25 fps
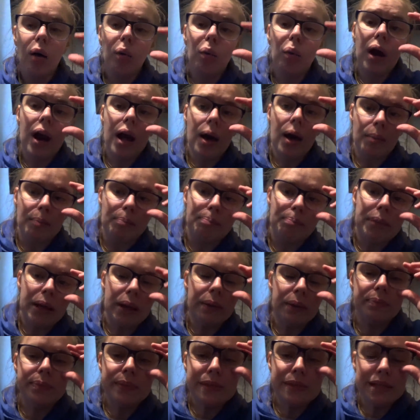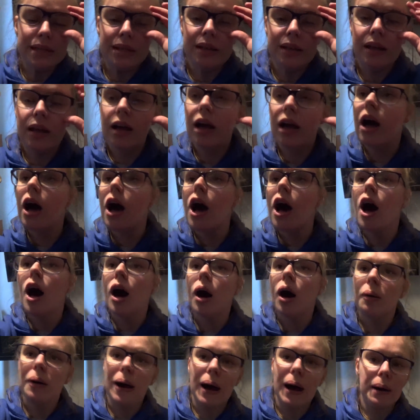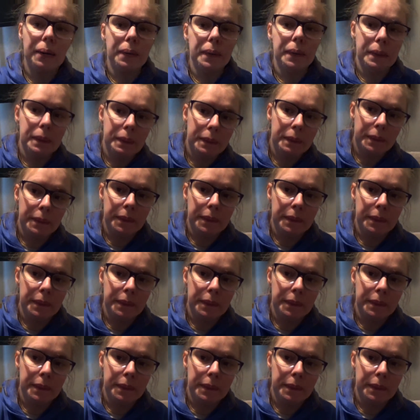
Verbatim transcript: What up, babes? Well,